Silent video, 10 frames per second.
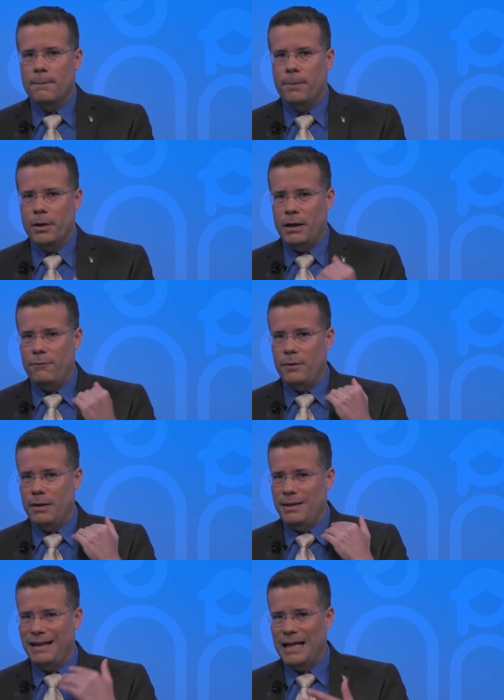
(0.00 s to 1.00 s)
But if
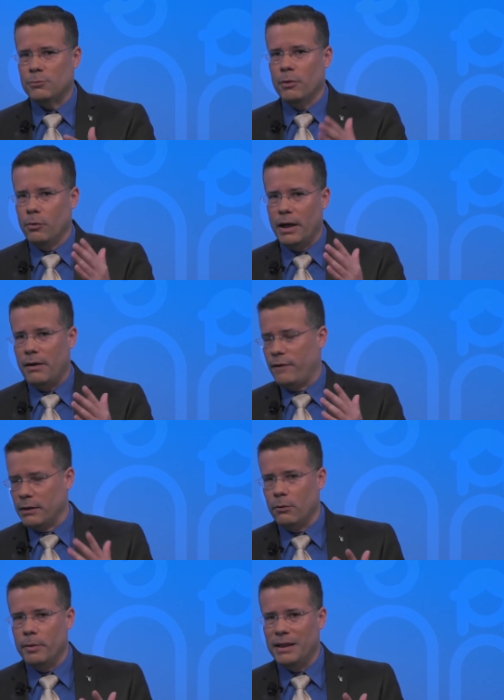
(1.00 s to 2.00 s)
the last one will get
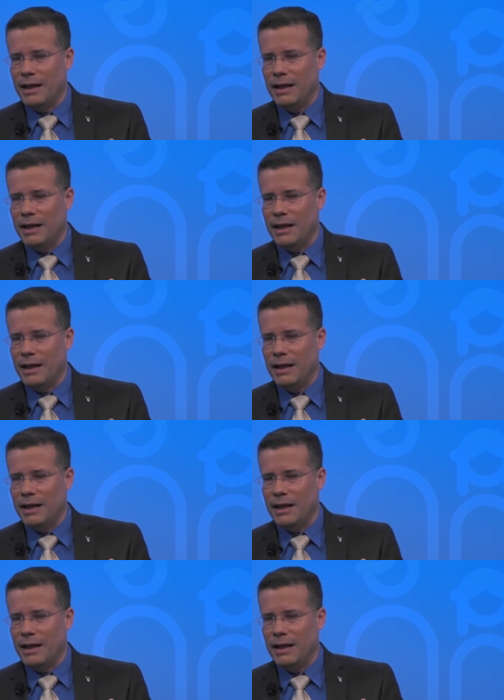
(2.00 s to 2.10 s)
affected will be